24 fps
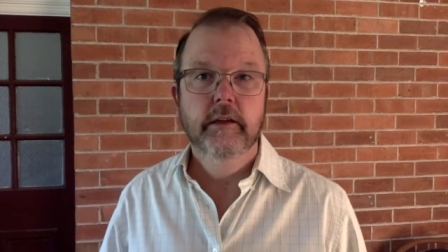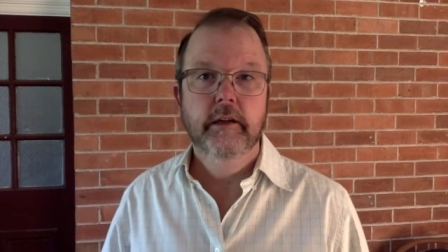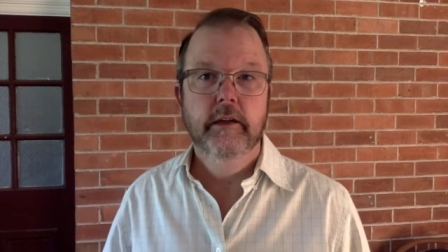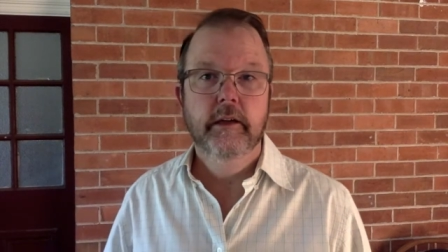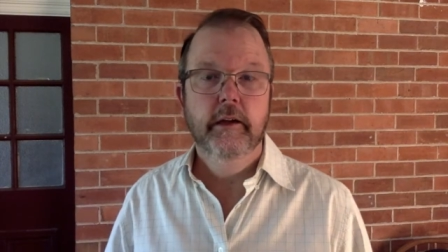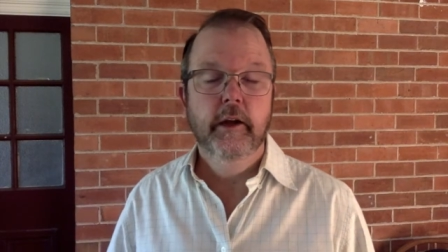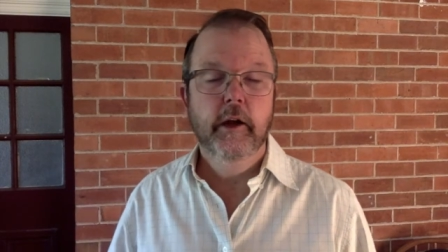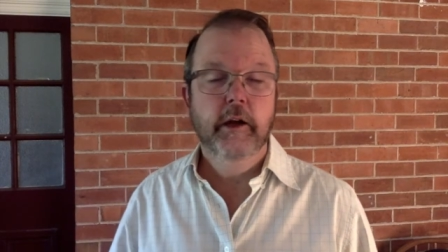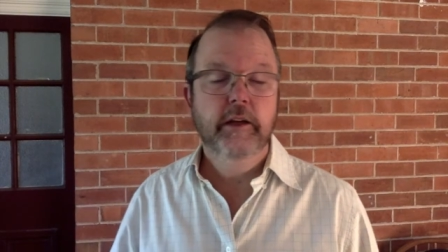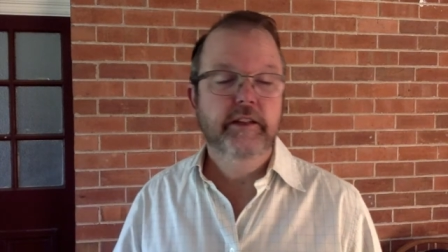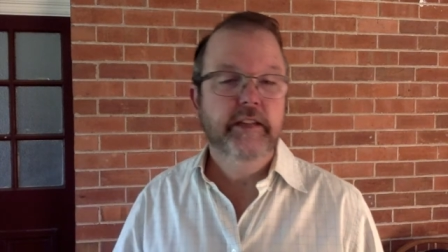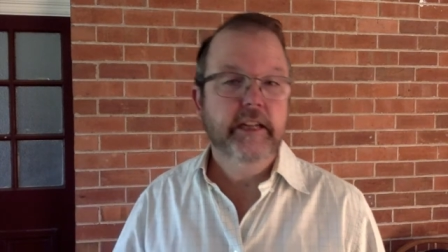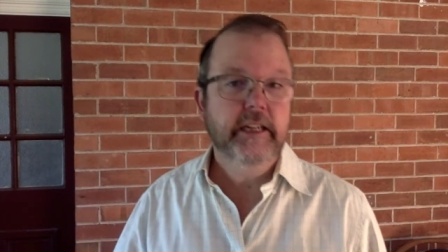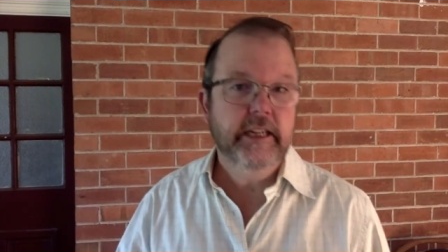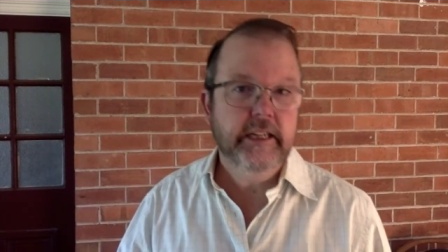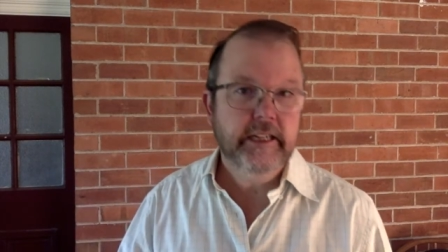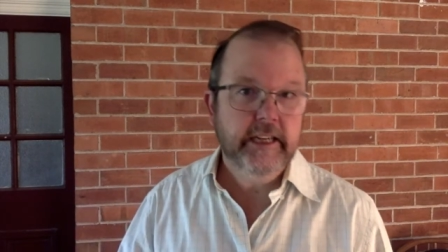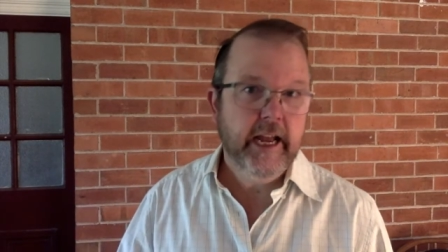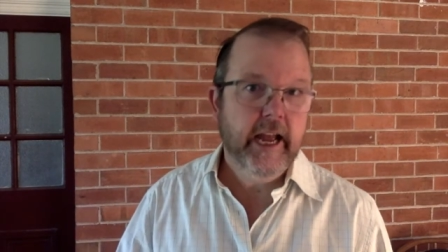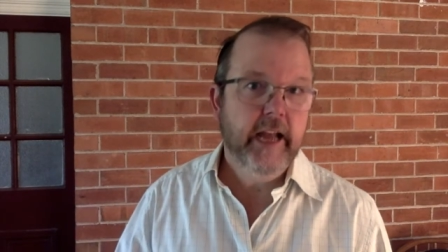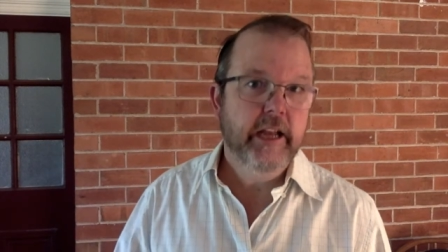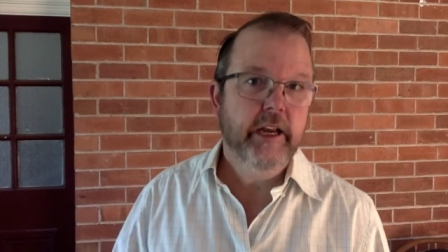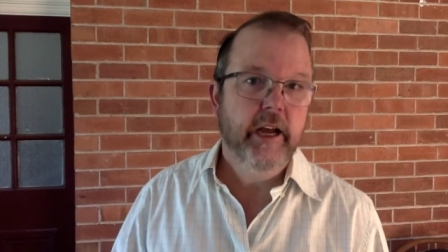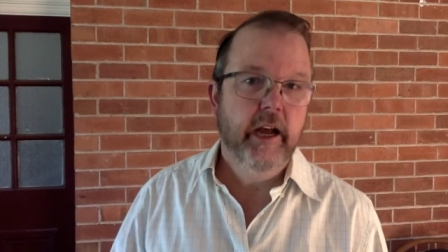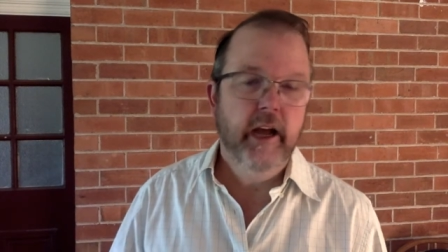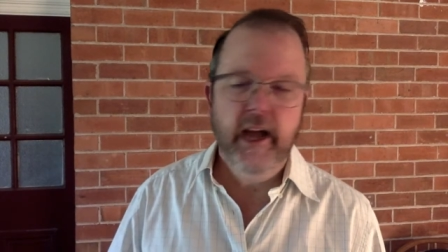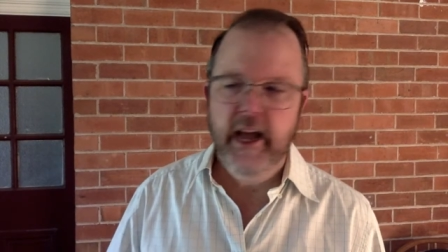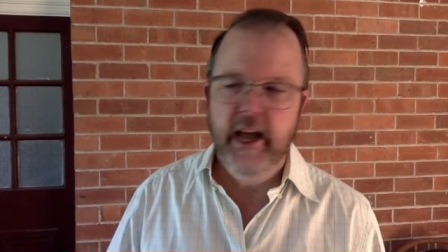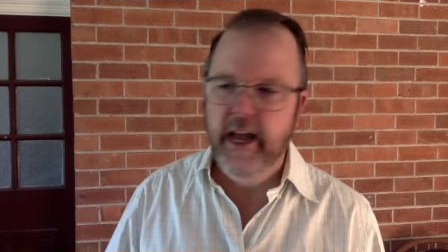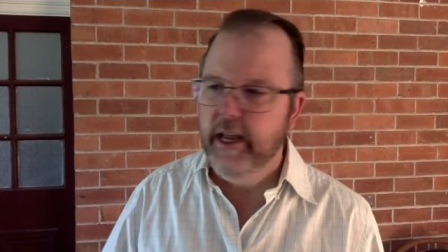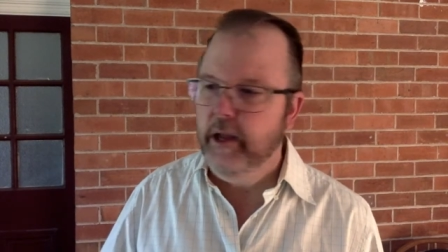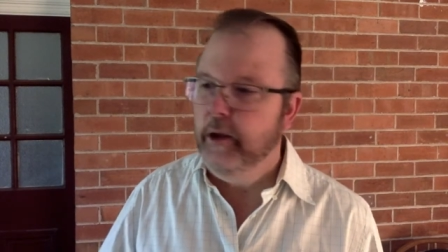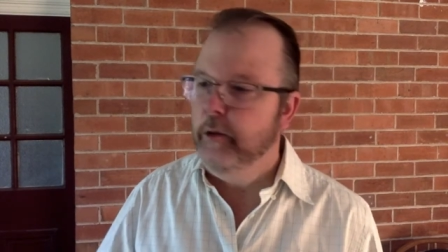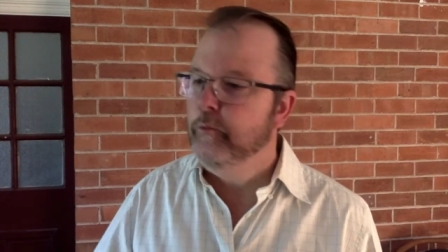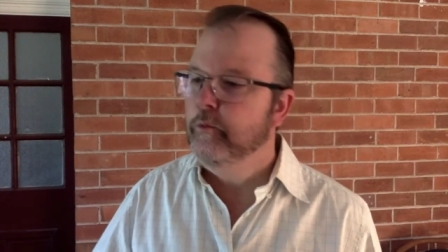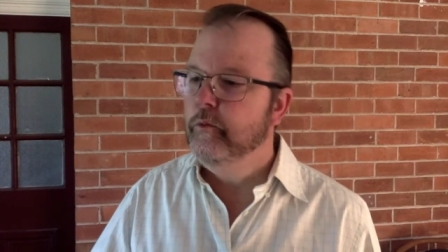And I said to Tanya,
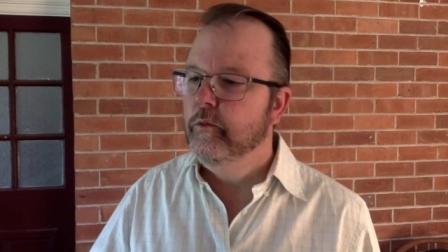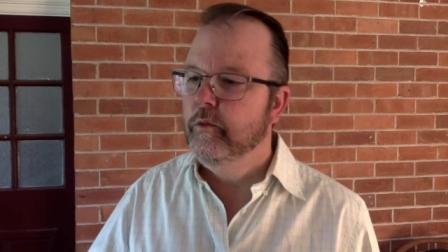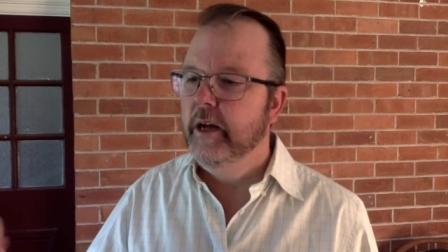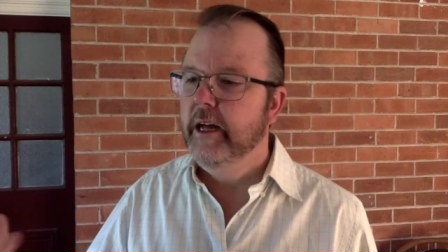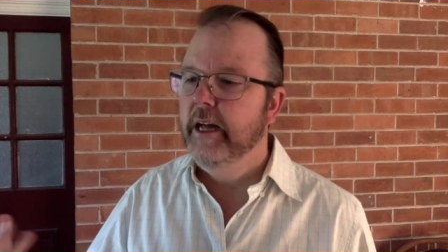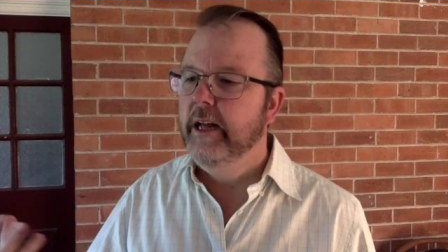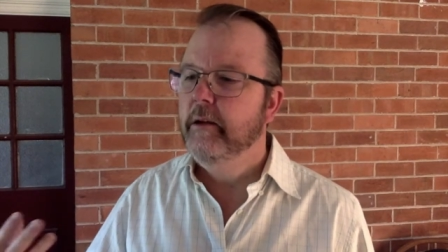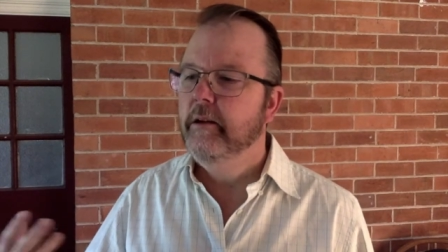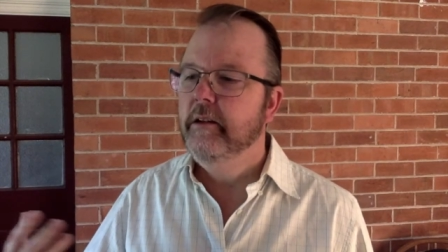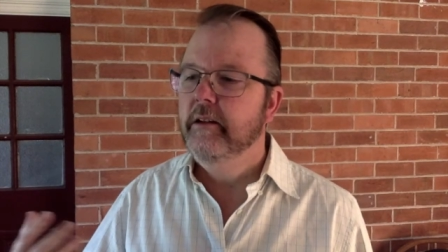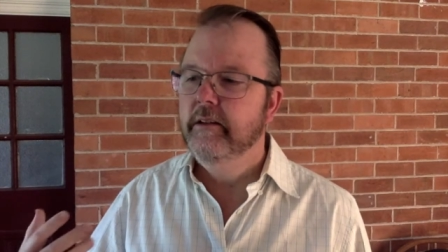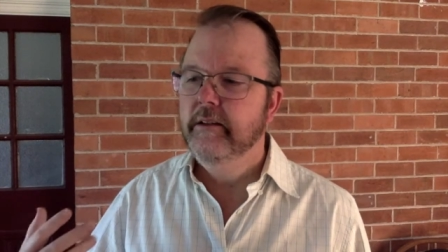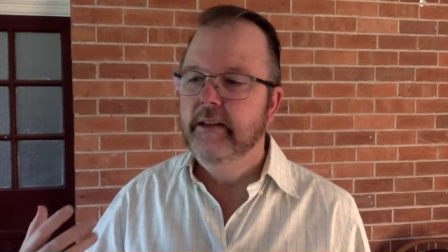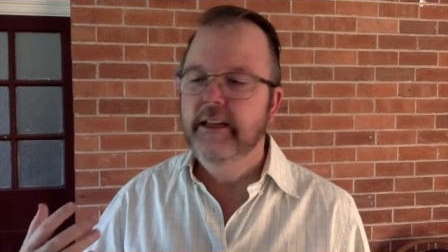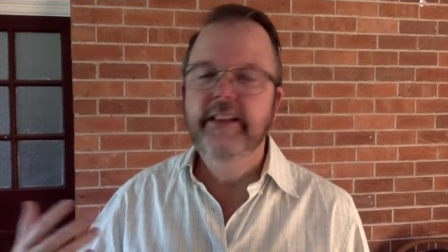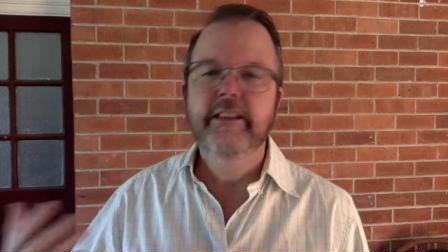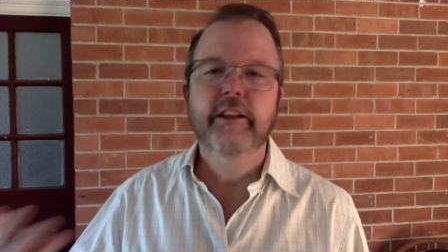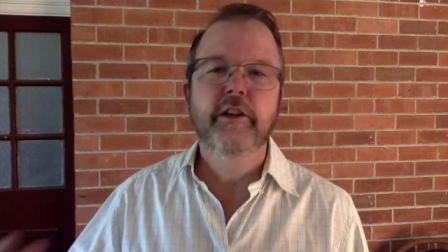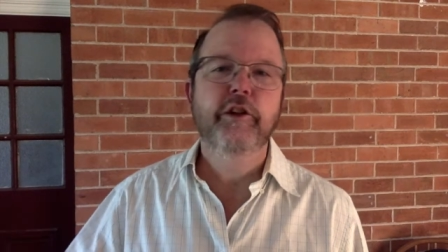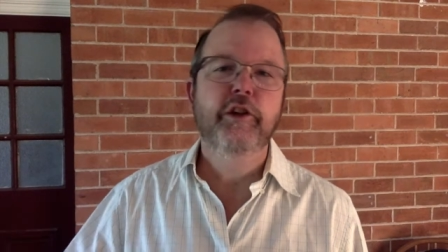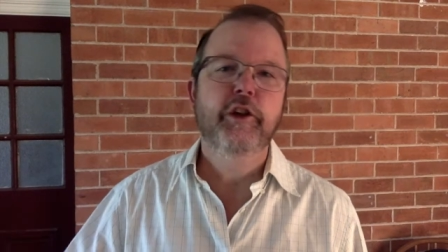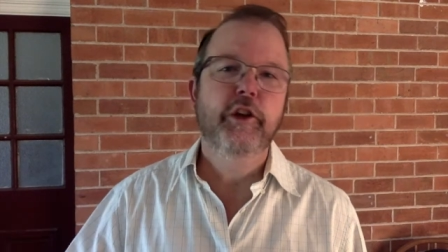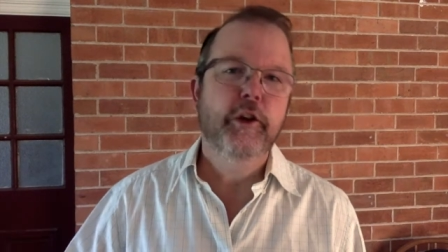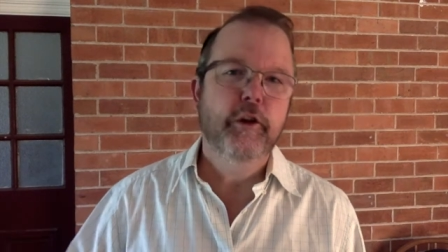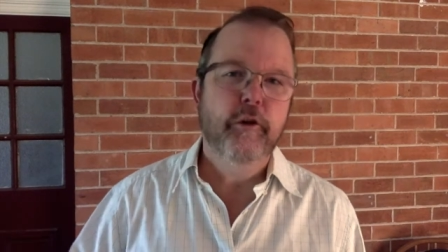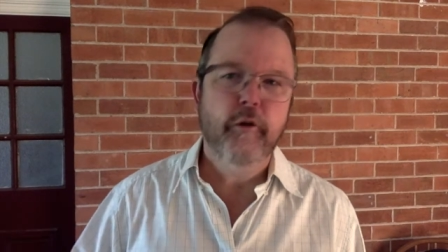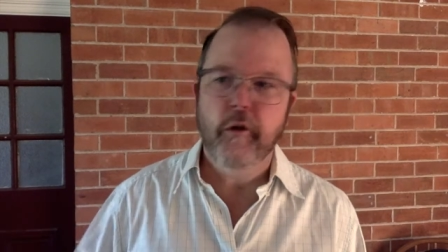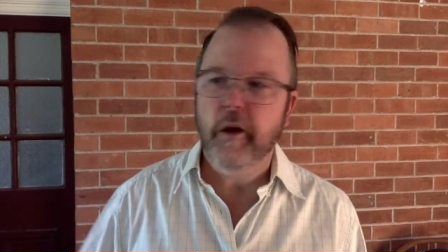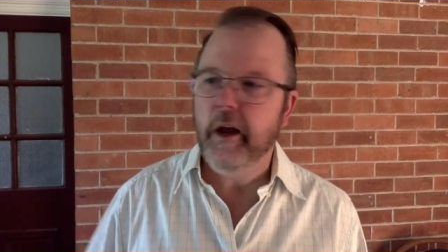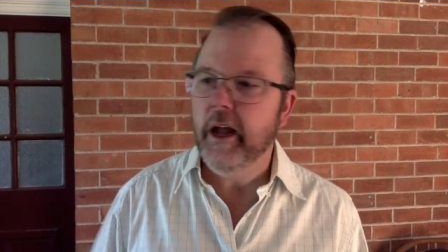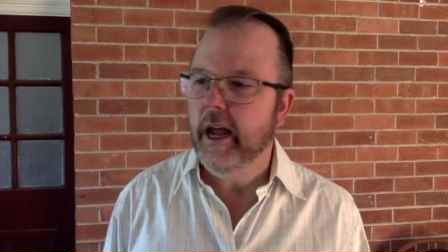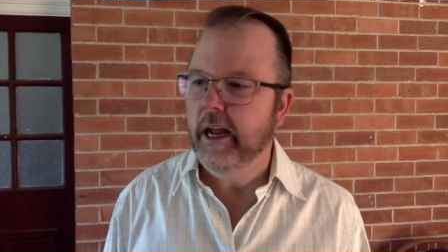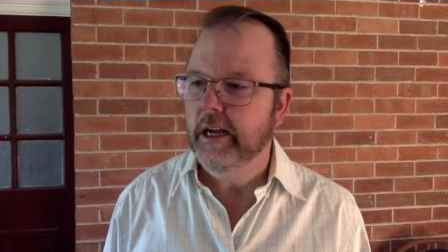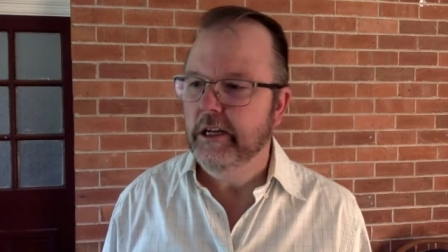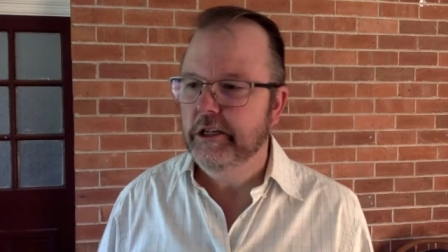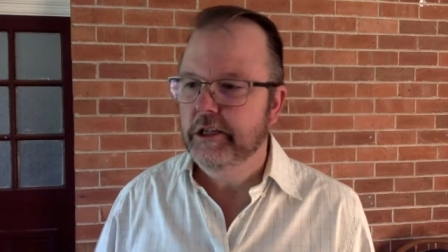hey, in the new
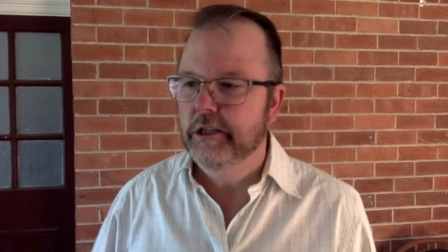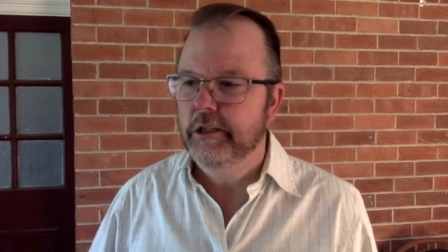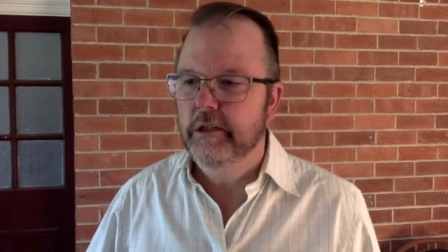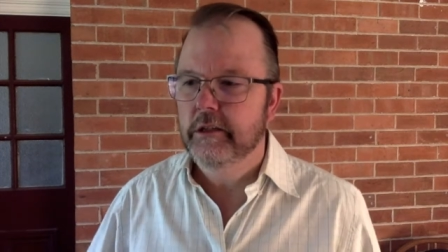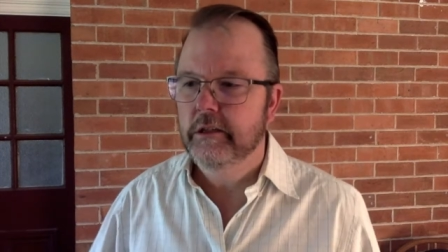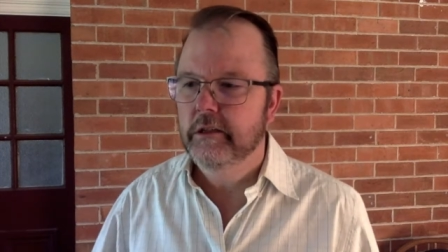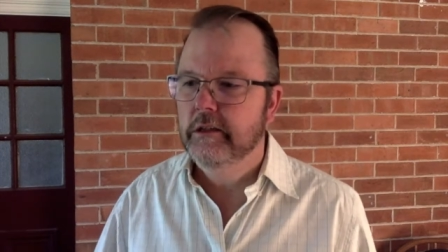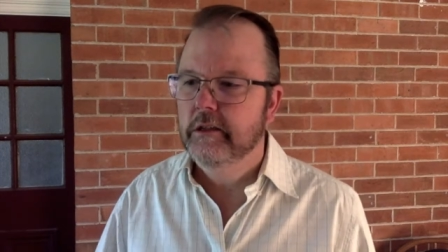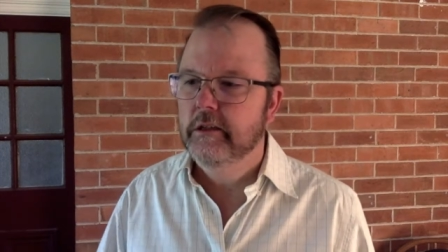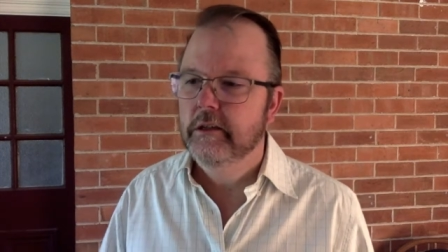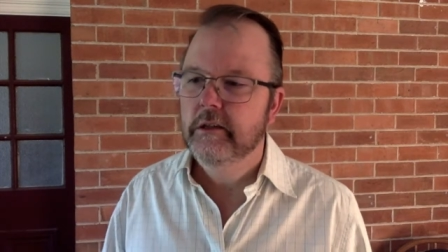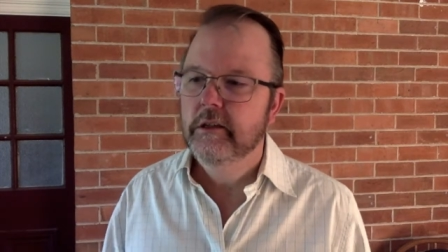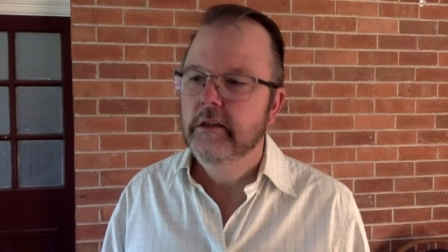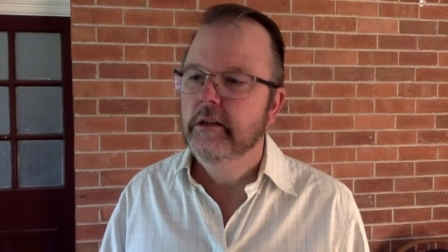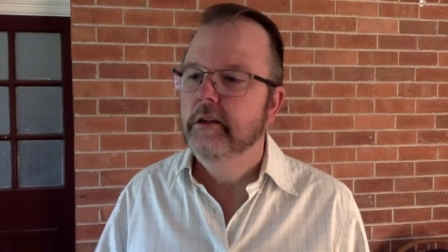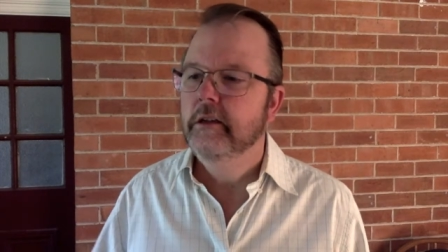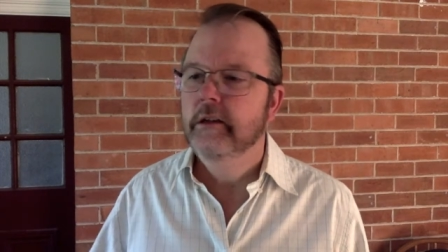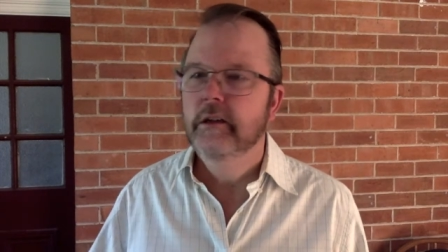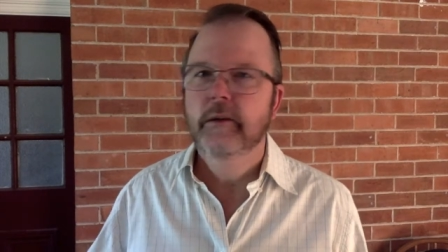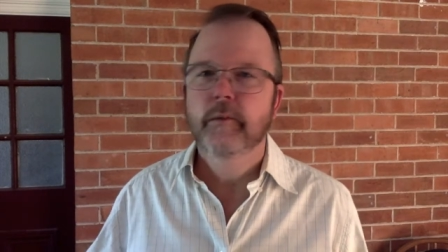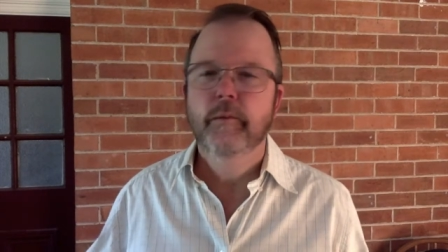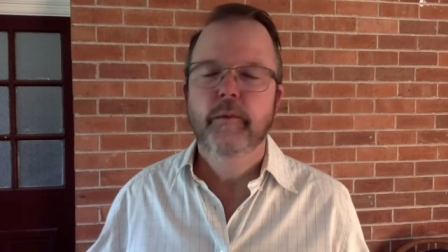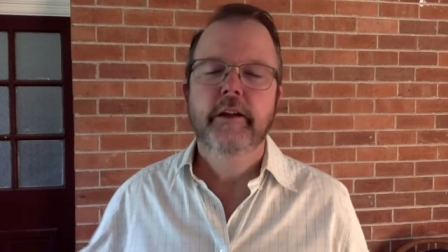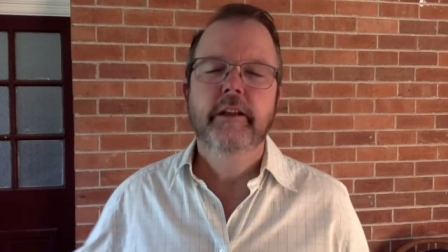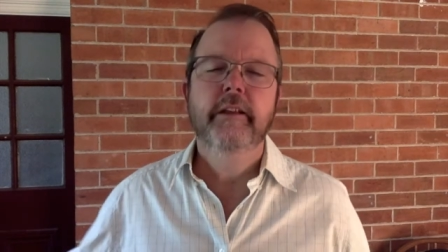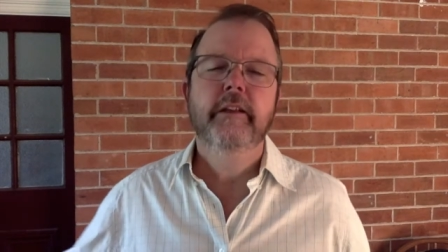creation, when